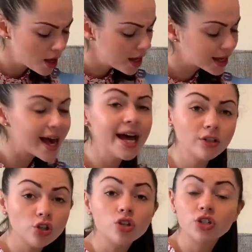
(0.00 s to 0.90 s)
Can
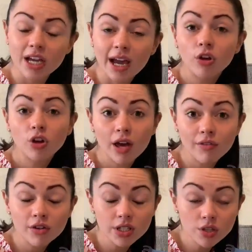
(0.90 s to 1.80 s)
you tell
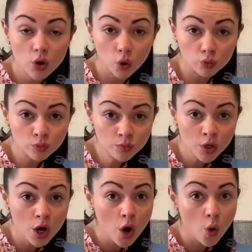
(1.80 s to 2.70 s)
whoever's at home
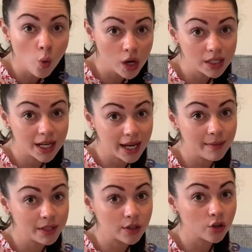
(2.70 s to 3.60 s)
what time
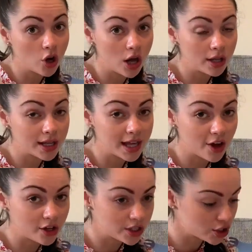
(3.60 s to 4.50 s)
is on Ollie the
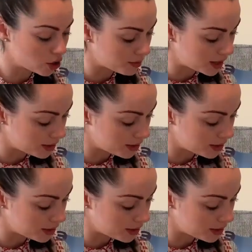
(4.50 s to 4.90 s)
Owl's tummy?